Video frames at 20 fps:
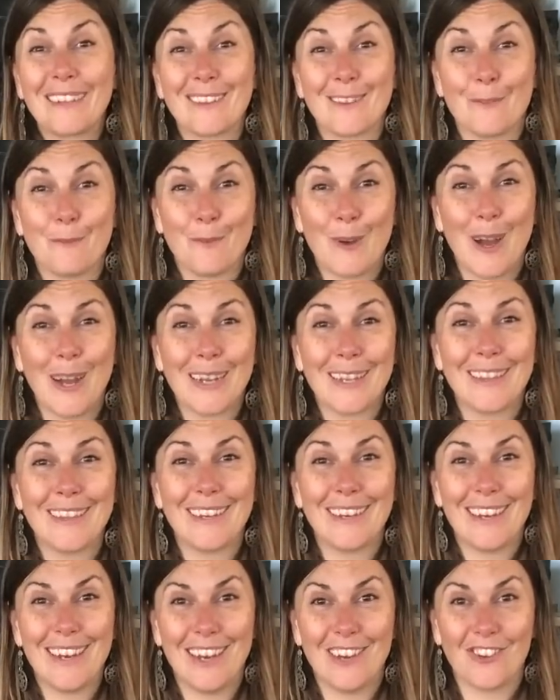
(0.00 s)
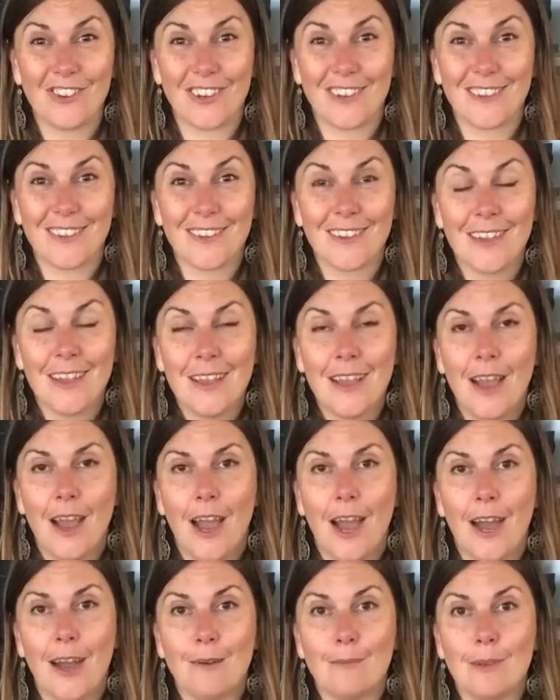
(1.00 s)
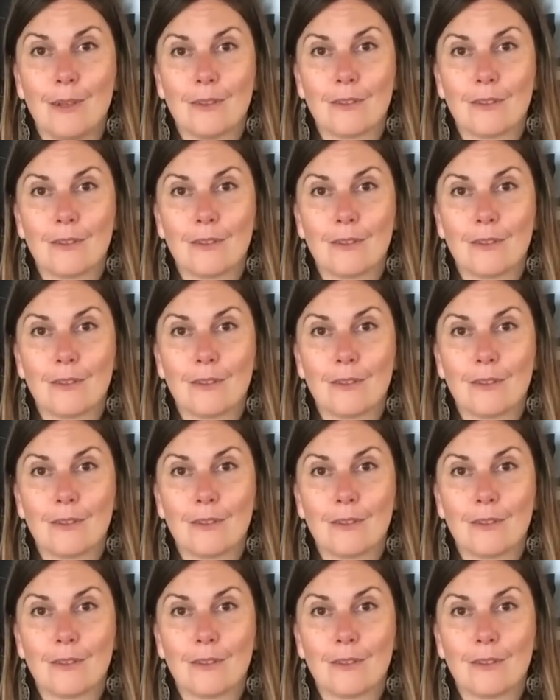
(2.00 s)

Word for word: is to find the adhesions. Um,